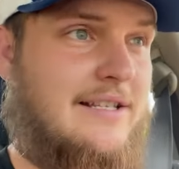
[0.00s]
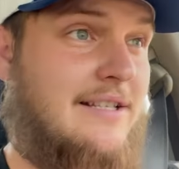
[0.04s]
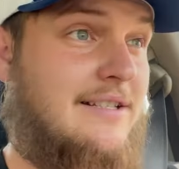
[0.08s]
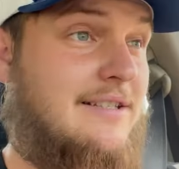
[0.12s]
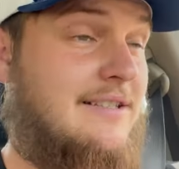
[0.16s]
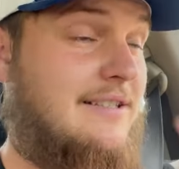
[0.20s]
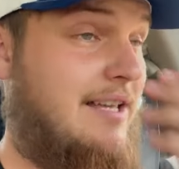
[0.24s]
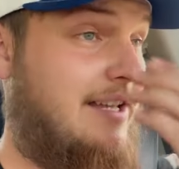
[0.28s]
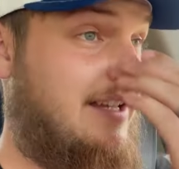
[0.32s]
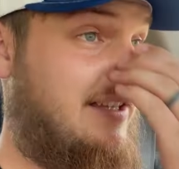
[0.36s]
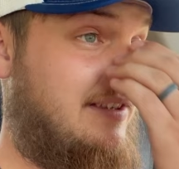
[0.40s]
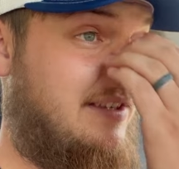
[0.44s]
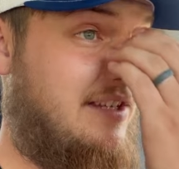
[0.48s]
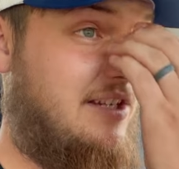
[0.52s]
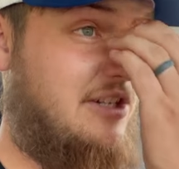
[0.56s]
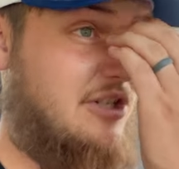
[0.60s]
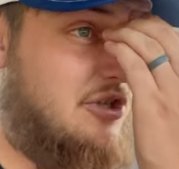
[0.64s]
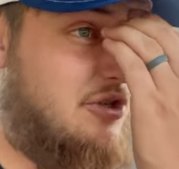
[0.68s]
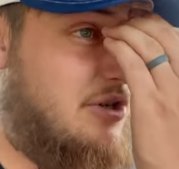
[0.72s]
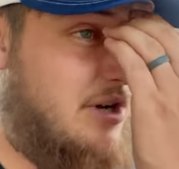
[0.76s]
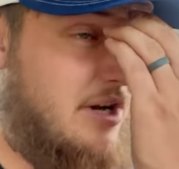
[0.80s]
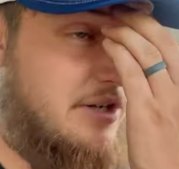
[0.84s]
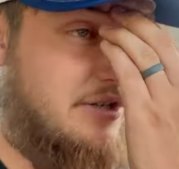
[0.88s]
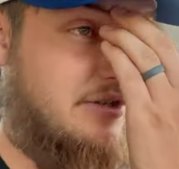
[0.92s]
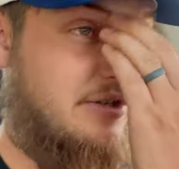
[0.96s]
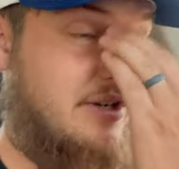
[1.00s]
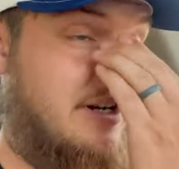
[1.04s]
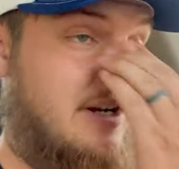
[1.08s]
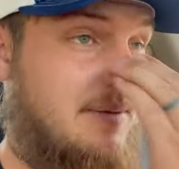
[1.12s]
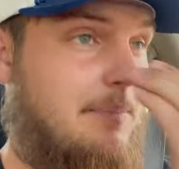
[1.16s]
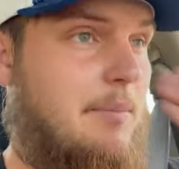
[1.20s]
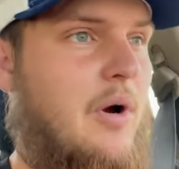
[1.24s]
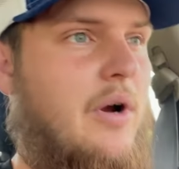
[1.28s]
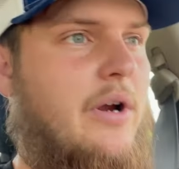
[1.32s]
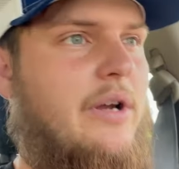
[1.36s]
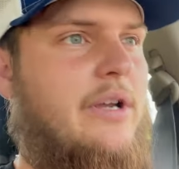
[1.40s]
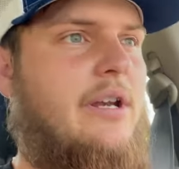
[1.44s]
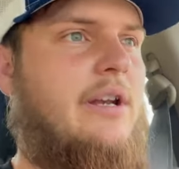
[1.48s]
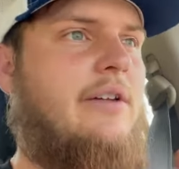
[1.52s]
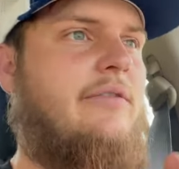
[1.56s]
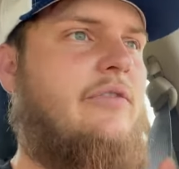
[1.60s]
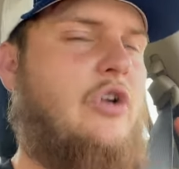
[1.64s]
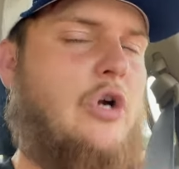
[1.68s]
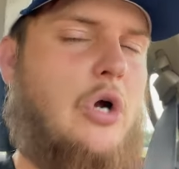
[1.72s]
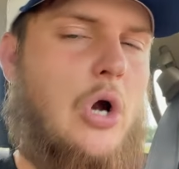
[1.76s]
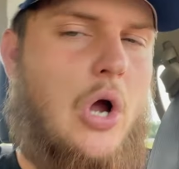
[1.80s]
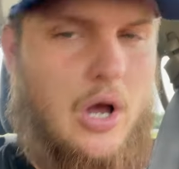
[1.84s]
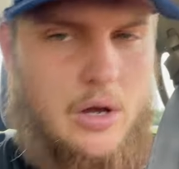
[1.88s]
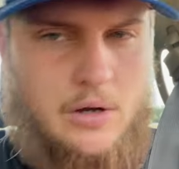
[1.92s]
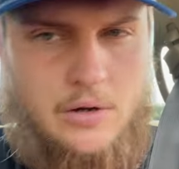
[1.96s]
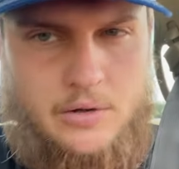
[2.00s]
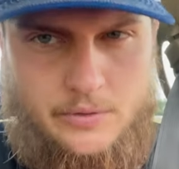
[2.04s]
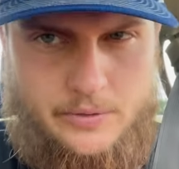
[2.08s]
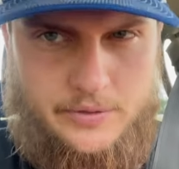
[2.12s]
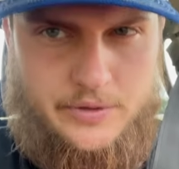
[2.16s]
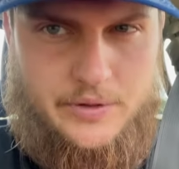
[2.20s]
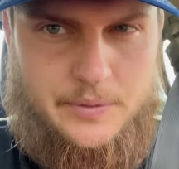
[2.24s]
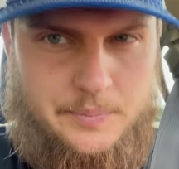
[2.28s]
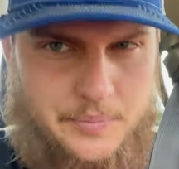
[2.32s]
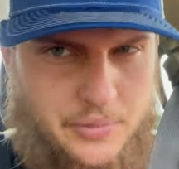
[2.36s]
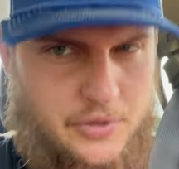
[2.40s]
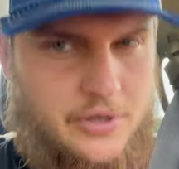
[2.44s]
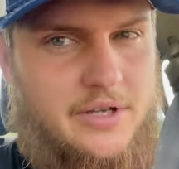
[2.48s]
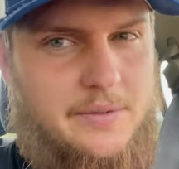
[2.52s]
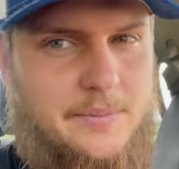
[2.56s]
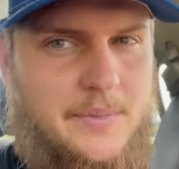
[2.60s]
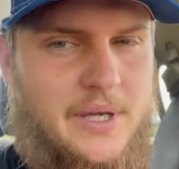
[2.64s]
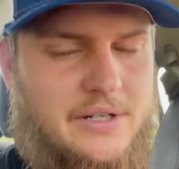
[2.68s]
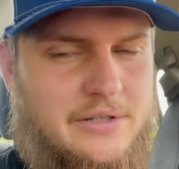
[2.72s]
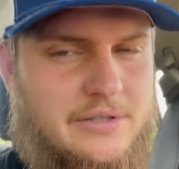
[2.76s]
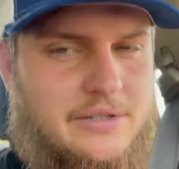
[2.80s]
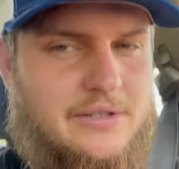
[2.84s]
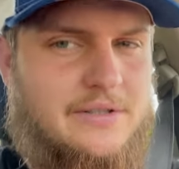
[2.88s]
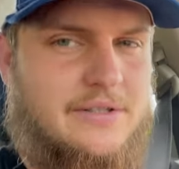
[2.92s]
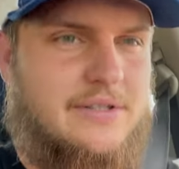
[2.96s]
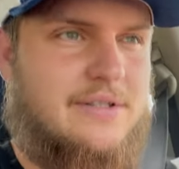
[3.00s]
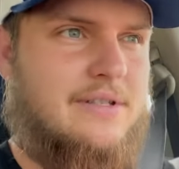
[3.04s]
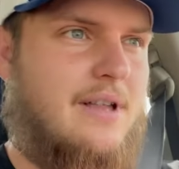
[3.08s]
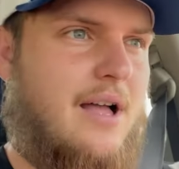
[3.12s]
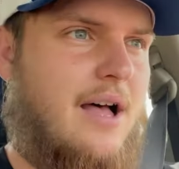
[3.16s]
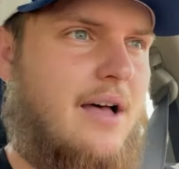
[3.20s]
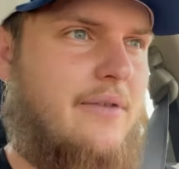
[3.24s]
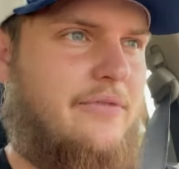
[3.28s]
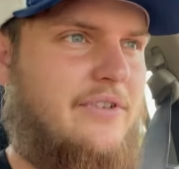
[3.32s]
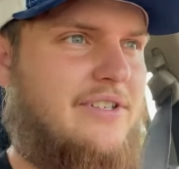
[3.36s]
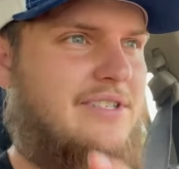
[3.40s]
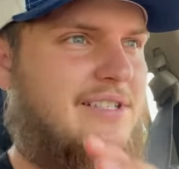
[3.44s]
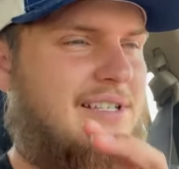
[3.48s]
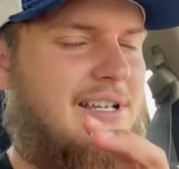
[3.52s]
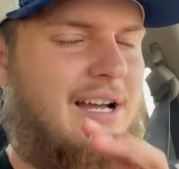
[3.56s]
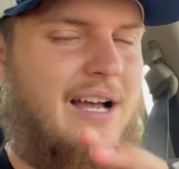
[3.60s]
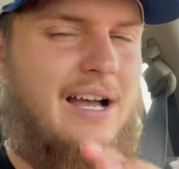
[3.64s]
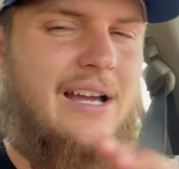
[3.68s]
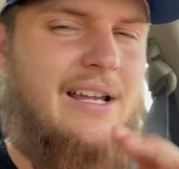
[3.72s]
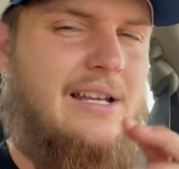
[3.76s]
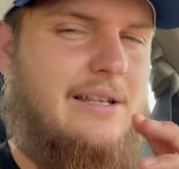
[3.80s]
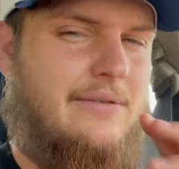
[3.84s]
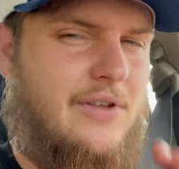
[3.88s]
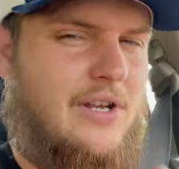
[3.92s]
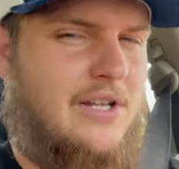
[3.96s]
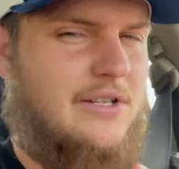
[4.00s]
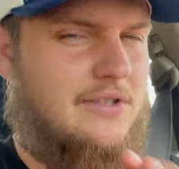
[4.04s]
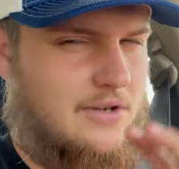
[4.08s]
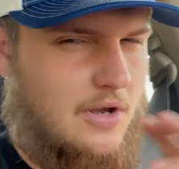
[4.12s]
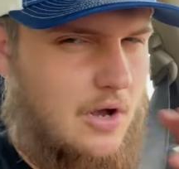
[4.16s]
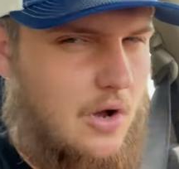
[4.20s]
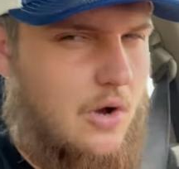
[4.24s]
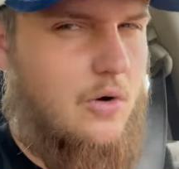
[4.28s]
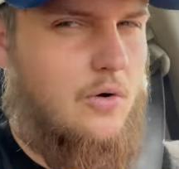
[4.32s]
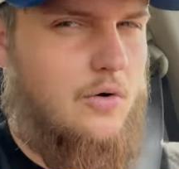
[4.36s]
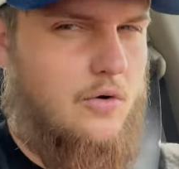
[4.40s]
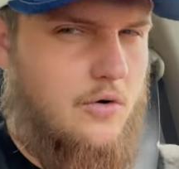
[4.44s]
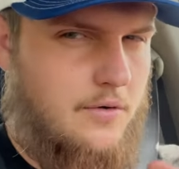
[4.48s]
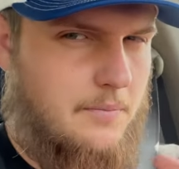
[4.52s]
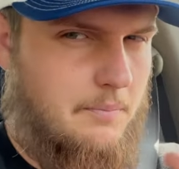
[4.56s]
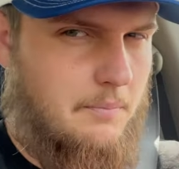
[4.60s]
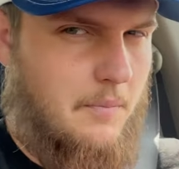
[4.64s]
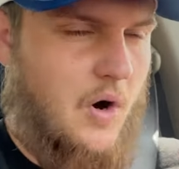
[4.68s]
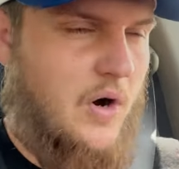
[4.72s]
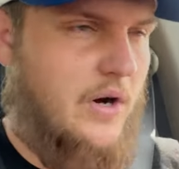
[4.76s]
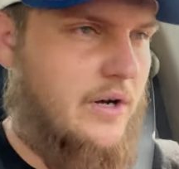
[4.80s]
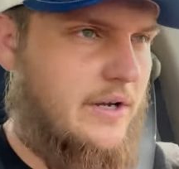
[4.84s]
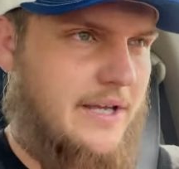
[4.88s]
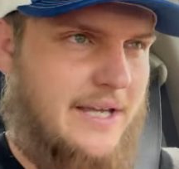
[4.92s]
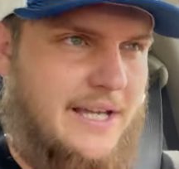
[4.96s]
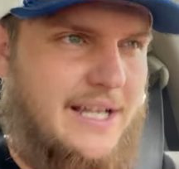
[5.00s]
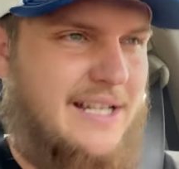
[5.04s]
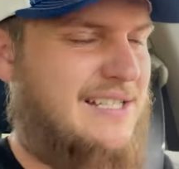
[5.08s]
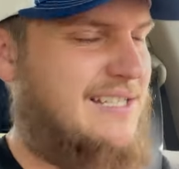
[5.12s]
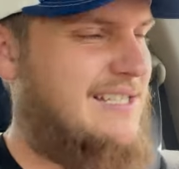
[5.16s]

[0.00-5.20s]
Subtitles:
It's like these trucks are in a market of their own. The pre-emission stuff is kind of in its own market.